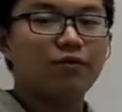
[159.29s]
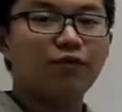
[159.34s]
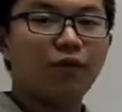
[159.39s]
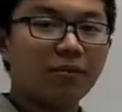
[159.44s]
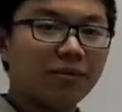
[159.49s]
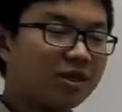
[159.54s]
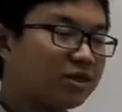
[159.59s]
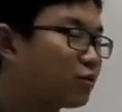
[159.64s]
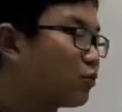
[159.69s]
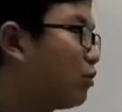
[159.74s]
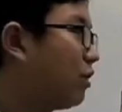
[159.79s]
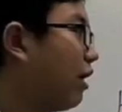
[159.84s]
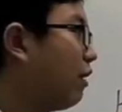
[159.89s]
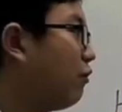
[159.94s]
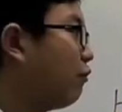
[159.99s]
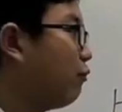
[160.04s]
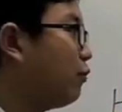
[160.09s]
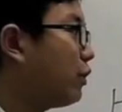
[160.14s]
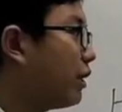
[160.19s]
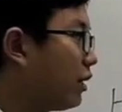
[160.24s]
From this
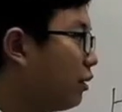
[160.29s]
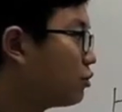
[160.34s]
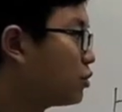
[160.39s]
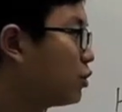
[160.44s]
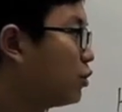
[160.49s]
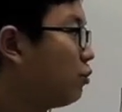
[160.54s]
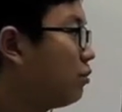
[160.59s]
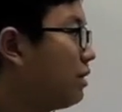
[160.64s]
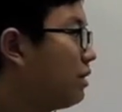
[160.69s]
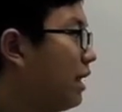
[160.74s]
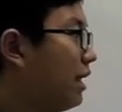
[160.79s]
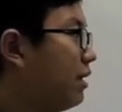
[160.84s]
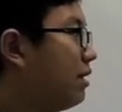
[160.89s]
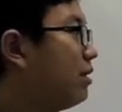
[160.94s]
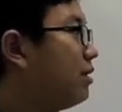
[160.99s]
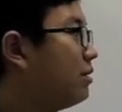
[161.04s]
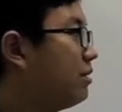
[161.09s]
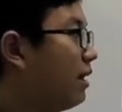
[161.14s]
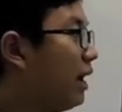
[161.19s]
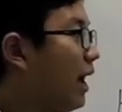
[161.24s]
graph, we can also know that
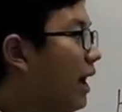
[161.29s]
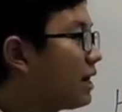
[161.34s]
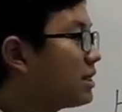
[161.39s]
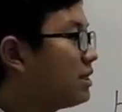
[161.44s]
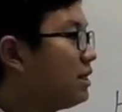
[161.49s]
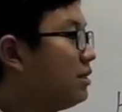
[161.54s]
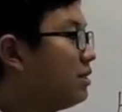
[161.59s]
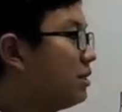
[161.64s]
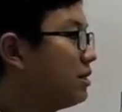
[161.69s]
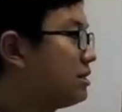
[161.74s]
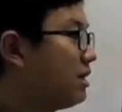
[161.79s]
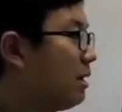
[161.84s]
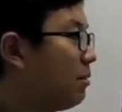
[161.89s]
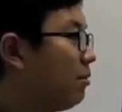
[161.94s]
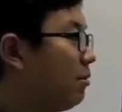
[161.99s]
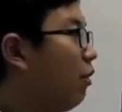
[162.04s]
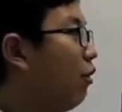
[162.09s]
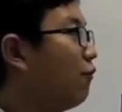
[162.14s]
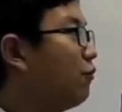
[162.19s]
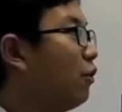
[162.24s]
the
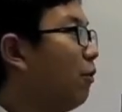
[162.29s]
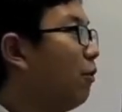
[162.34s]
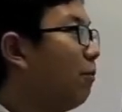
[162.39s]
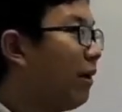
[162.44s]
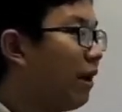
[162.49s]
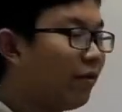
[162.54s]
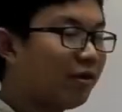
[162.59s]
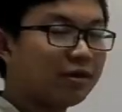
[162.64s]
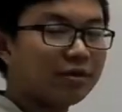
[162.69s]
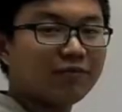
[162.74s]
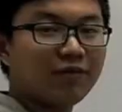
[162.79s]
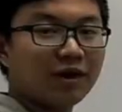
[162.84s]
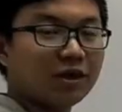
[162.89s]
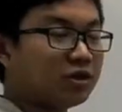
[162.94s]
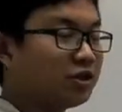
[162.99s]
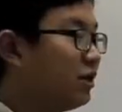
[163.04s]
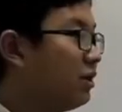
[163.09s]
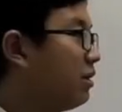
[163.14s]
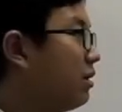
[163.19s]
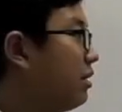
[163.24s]
x-intercept of the parent
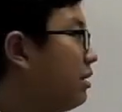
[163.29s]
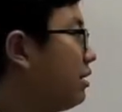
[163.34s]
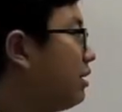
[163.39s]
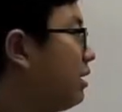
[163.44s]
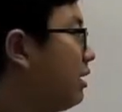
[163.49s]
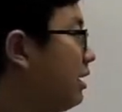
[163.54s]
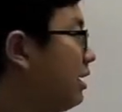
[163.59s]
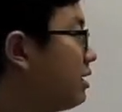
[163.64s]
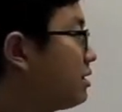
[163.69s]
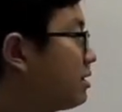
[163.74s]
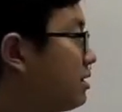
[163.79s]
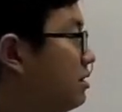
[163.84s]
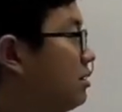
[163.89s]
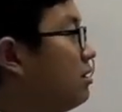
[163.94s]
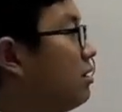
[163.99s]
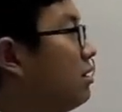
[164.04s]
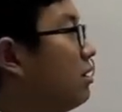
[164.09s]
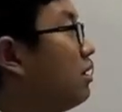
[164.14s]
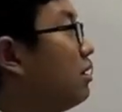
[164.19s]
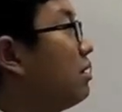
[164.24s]
function is
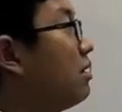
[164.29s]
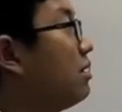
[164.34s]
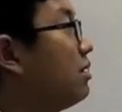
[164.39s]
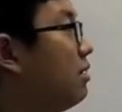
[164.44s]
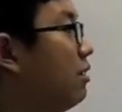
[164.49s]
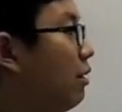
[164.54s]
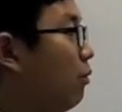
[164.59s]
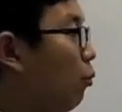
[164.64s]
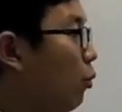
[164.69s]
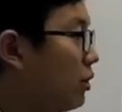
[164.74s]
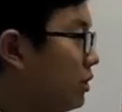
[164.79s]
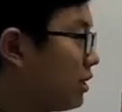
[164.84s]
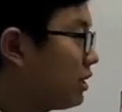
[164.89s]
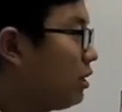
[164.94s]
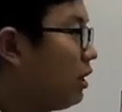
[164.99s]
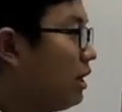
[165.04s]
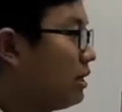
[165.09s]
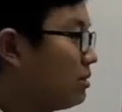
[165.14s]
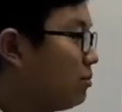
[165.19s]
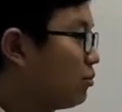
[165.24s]
the
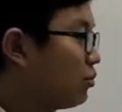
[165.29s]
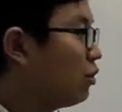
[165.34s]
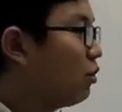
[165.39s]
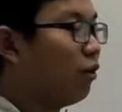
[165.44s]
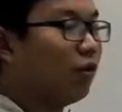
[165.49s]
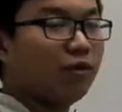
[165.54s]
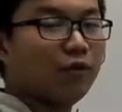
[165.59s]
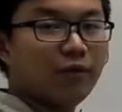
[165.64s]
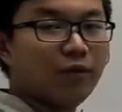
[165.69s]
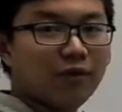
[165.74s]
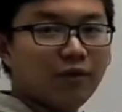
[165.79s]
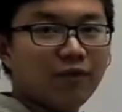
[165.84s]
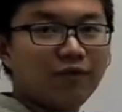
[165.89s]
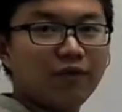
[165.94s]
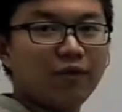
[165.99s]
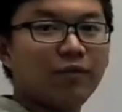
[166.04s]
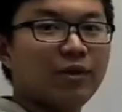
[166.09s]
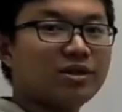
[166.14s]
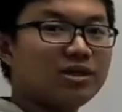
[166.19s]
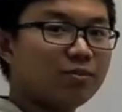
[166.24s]
vertical asymptote of
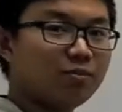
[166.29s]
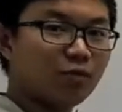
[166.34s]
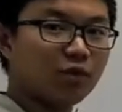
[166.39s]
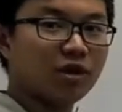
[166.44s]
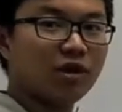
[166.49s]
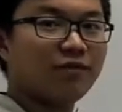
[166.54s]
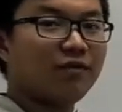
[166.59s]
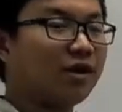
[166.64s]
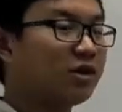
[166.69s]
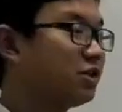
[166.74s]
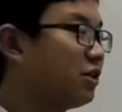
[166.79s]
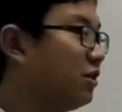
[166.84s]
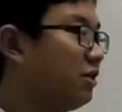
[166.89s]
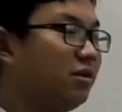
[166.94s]
the reciprocal function.